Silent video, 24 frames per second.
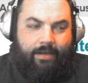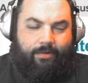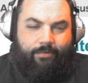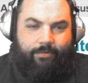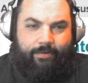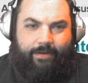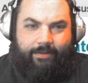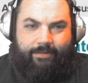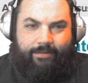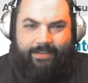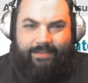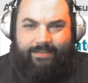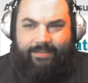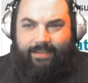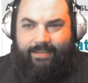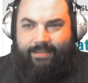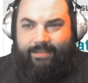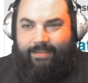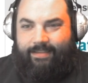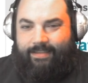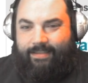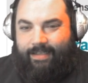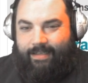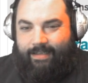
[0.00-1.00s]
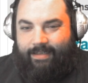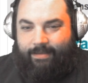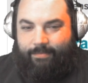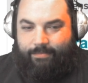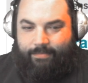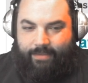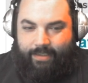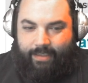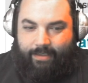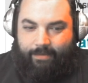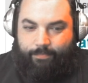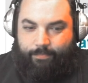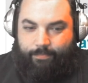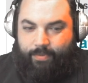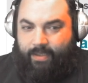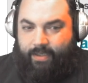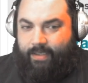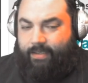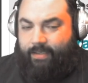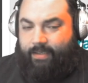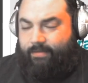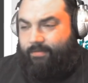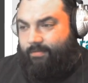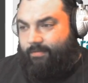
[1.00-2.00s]
We always like to kind of take
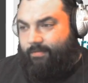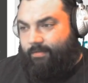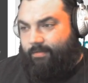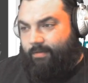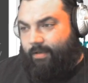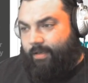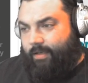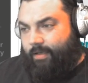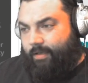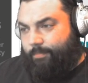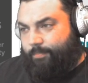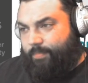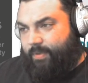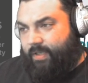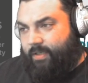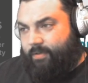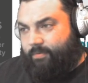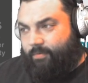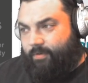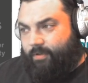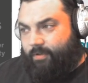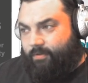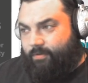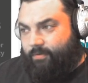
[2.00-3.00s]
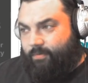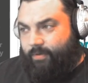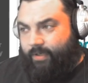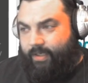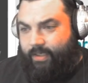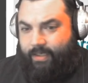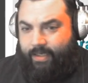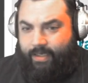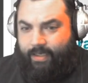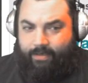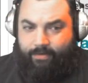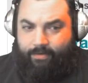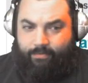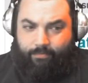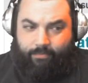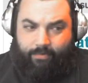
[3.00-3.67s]
a peek real quick at